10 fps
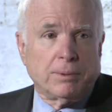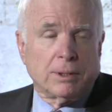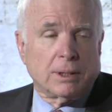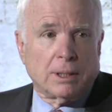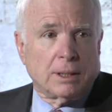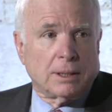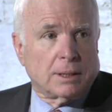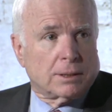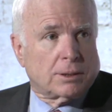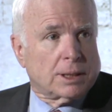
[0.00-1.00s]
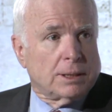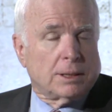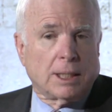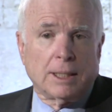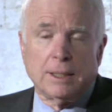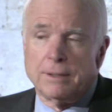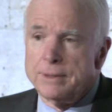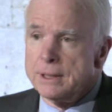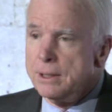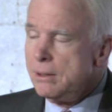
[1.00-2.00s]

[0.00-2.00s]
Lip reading: are sick and tired of it.